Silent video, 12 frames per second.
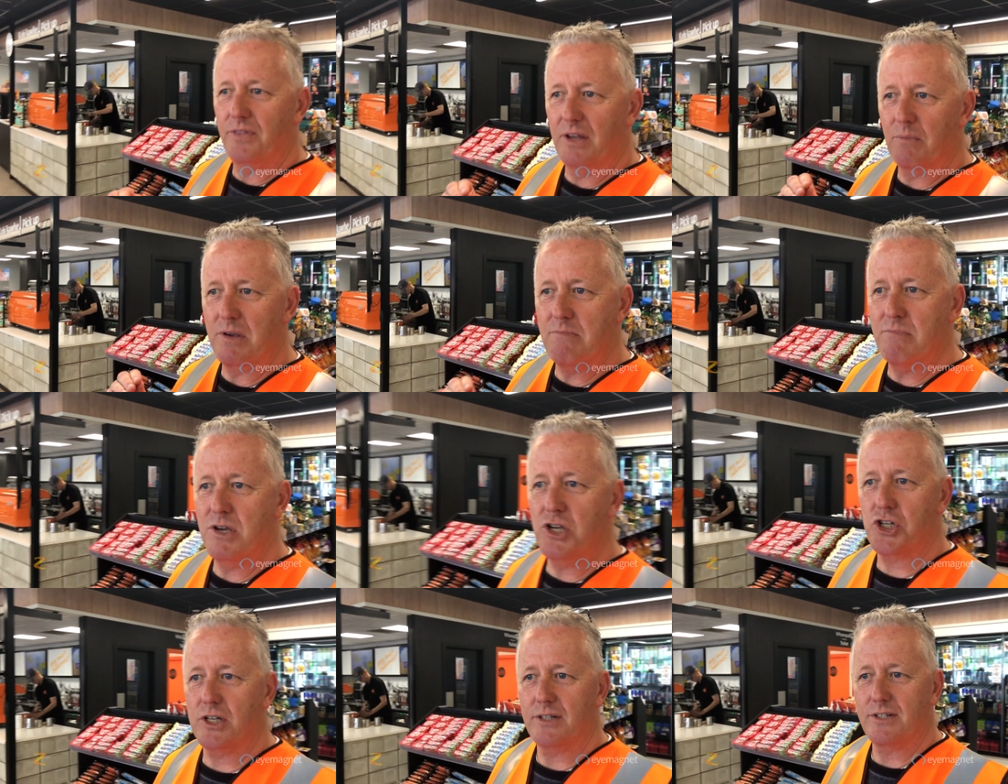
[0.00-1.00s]
then we
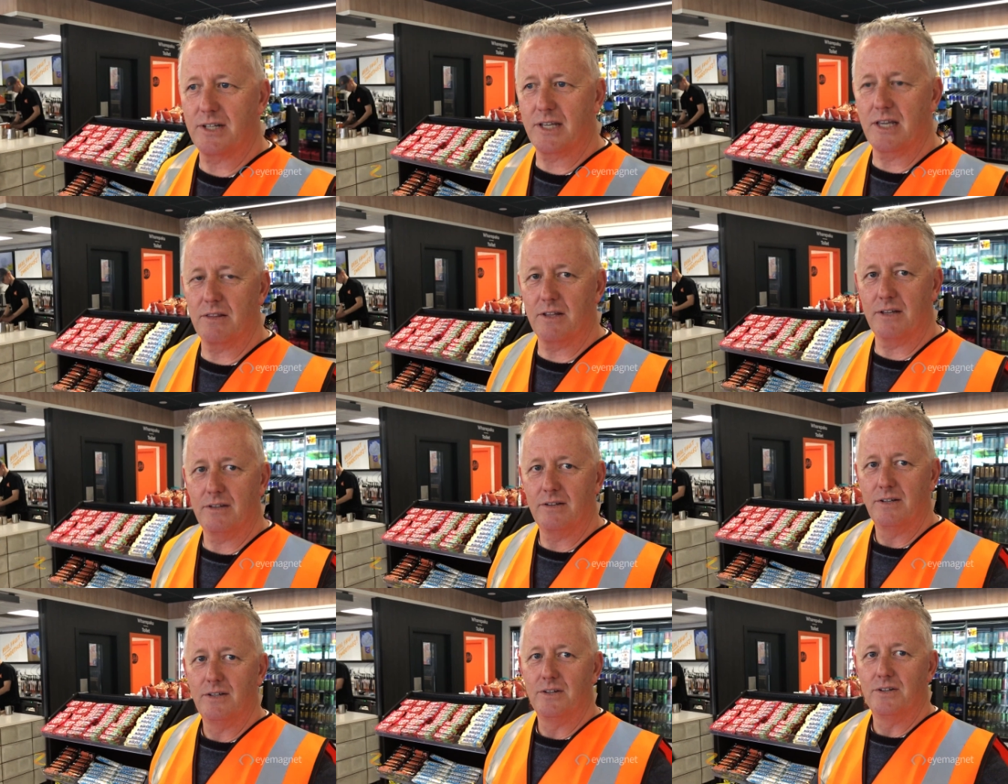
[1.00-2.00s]
measure together
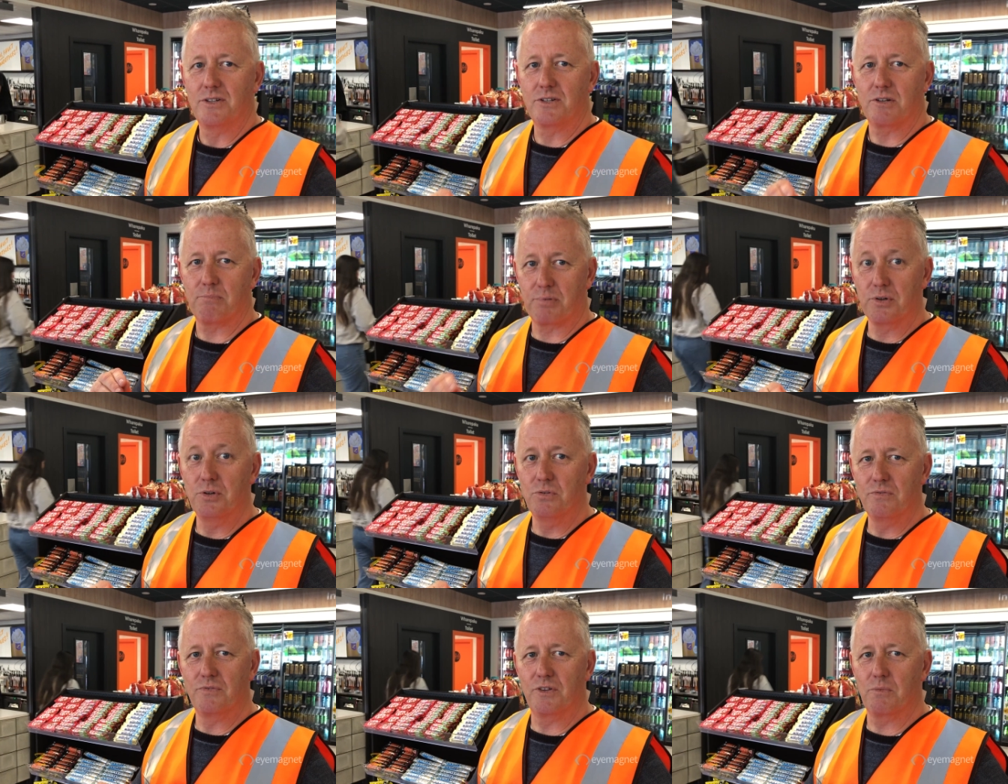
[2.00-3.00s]
to prove
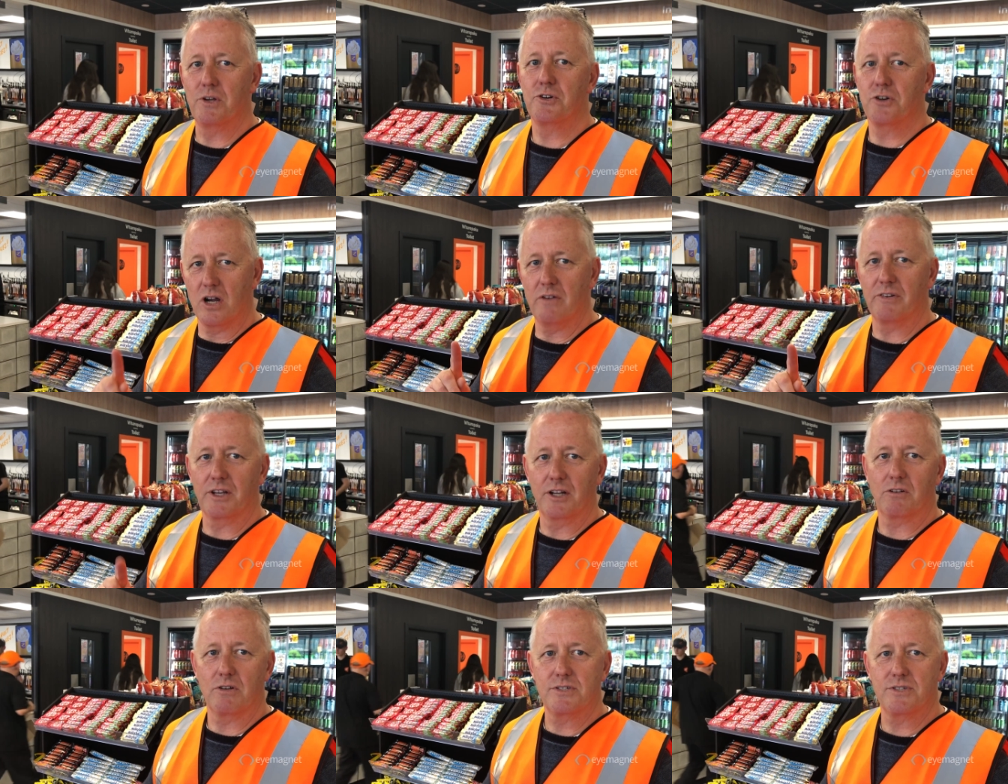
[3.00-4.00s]
that we're driving an
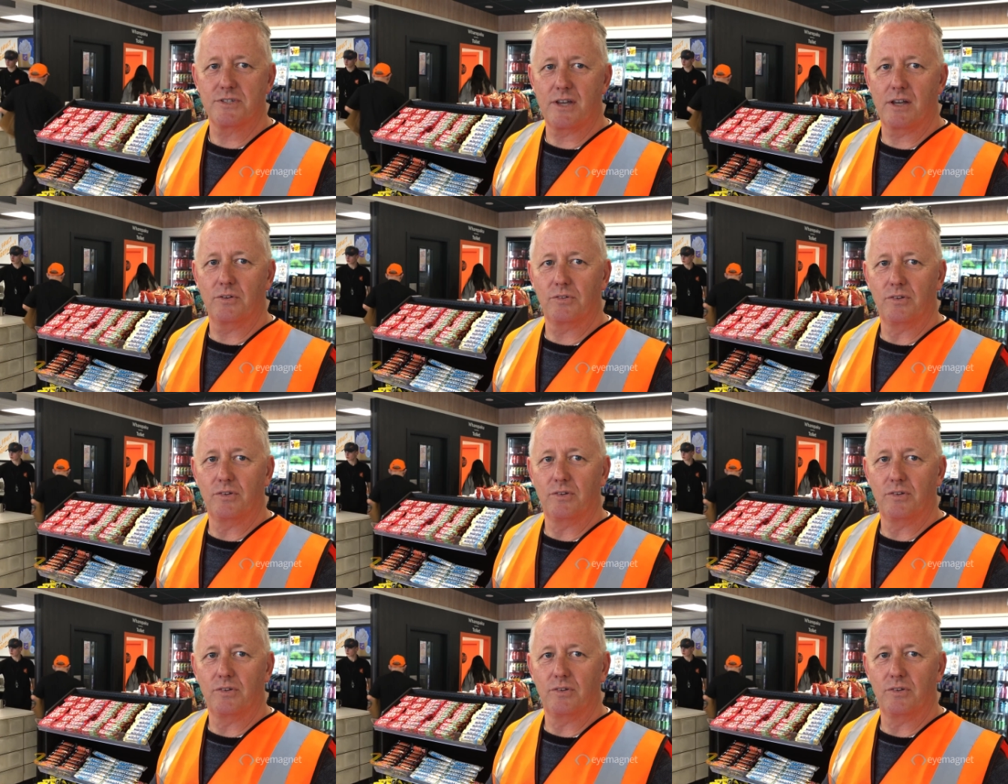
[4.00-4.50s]
increase in sales.